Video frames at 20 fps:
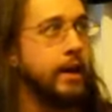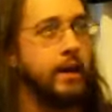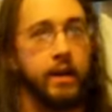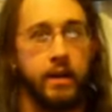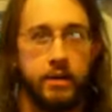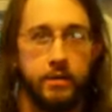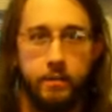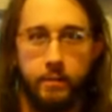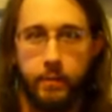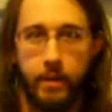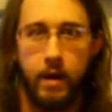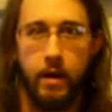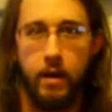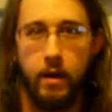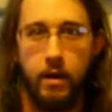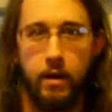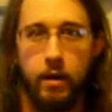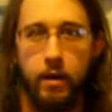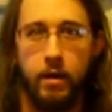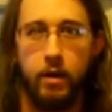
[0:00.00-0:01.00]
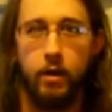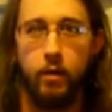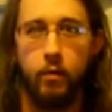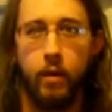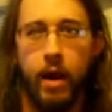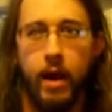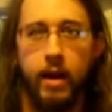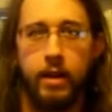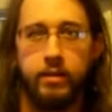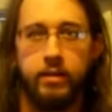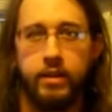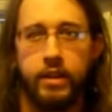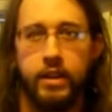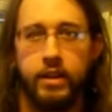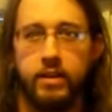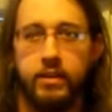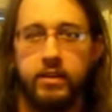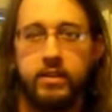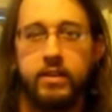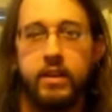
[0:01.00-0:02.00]
It's been a while
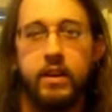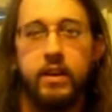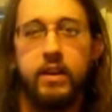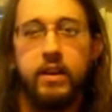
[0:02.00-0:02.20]
since.